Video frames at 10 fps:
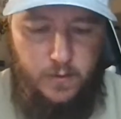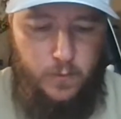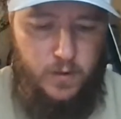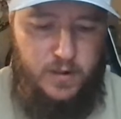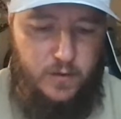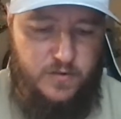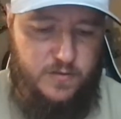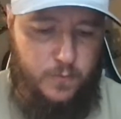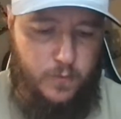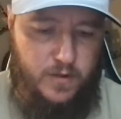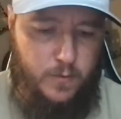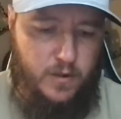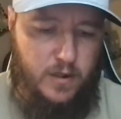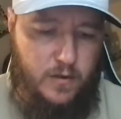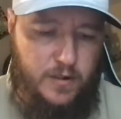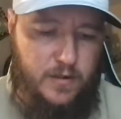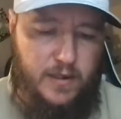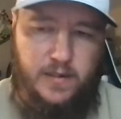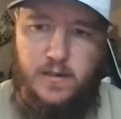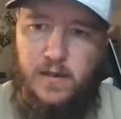What color what color do you
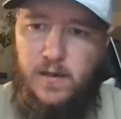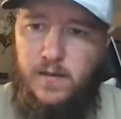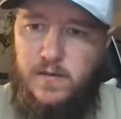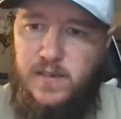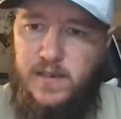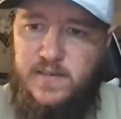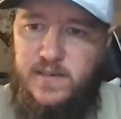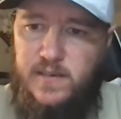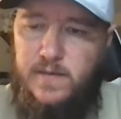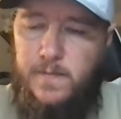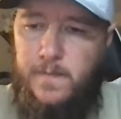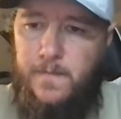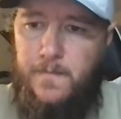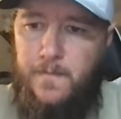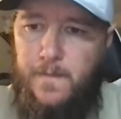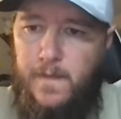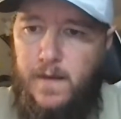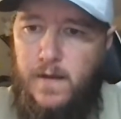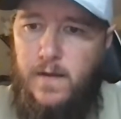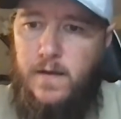like? Tennessee?
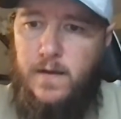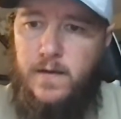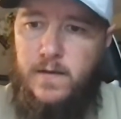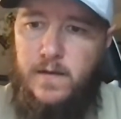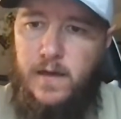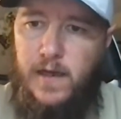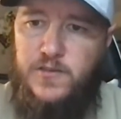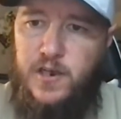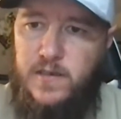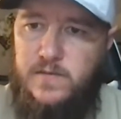Hey John.